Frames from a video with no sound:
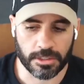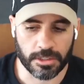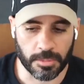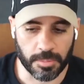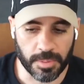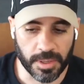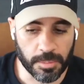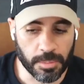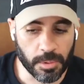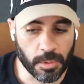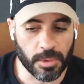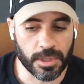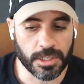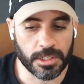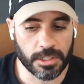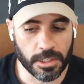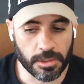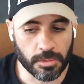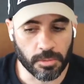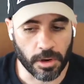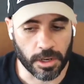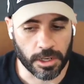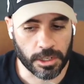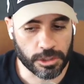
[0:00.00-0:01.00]
of people we
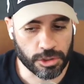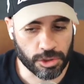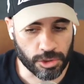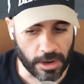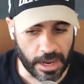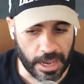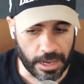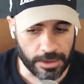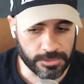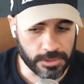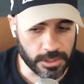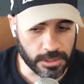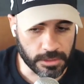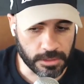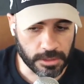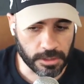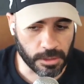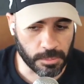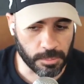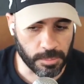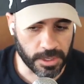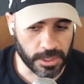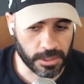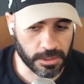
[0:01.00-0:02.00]
did want to draft into
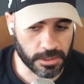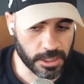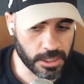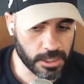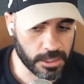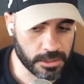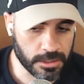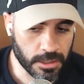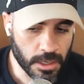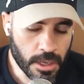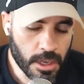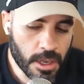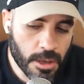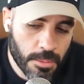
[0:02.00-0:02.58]
the big leagues.